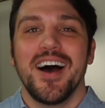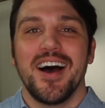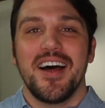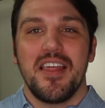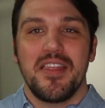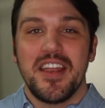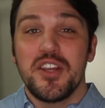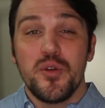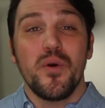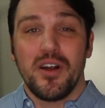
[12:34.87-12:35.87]
uh,
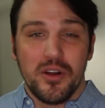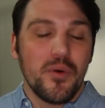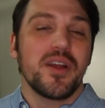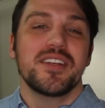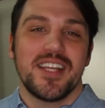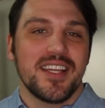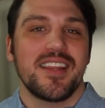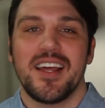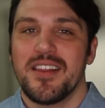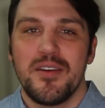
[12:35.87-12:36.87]
then you are going to get
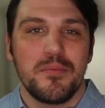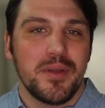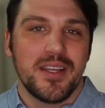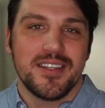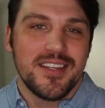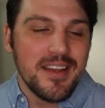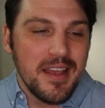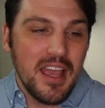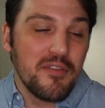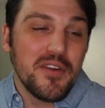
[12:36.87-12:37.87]
that loan because
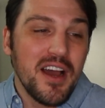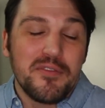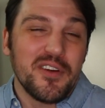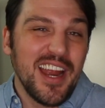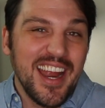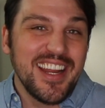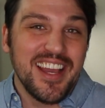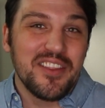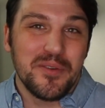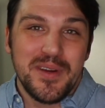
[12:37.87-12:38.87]
if not for any
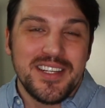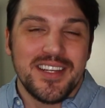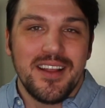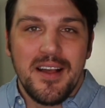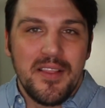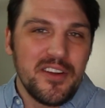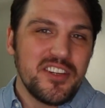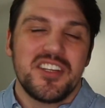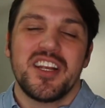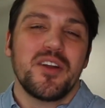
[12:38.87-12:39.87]
other reason, they're
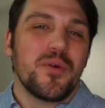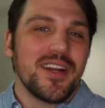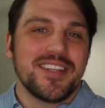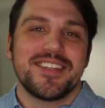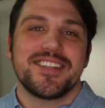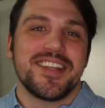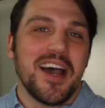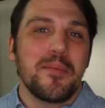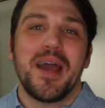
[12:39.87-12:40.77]
just going to want to stop